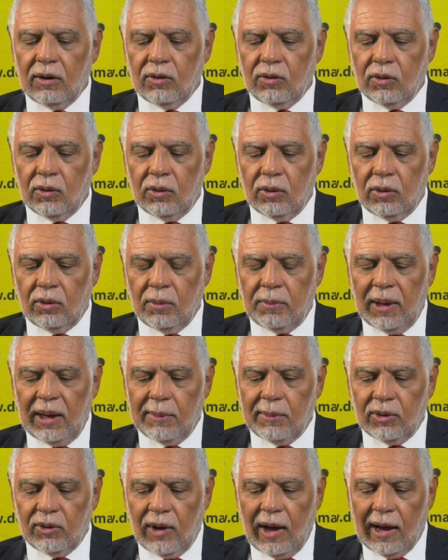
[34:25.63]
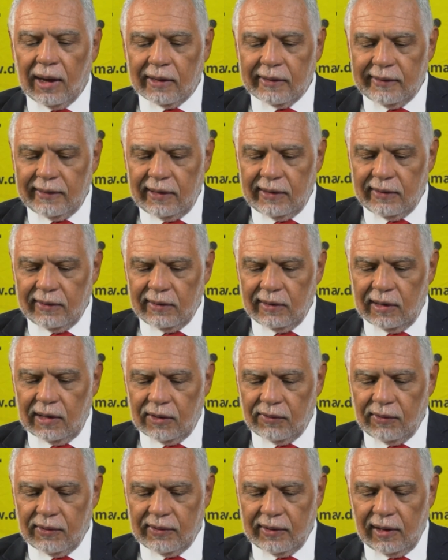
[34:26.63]
to be able to access
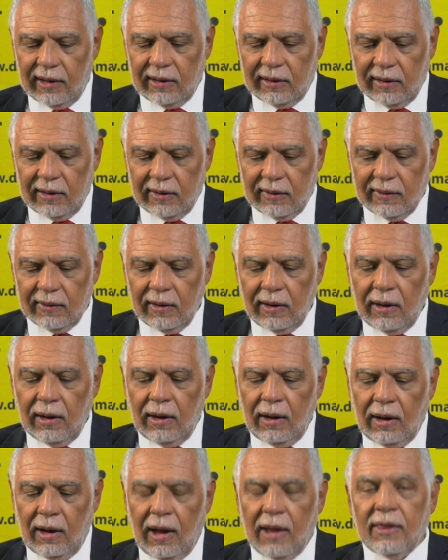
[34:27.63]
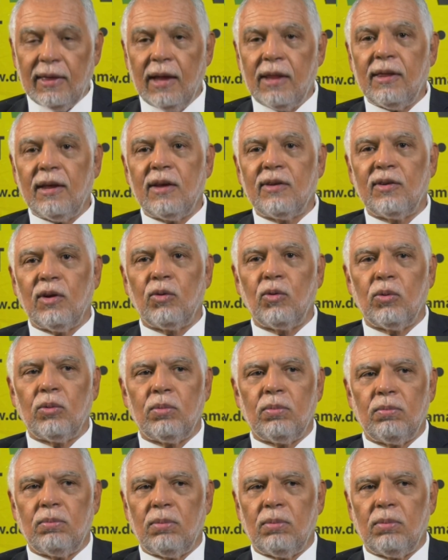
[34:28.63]
these facilities. And then there's a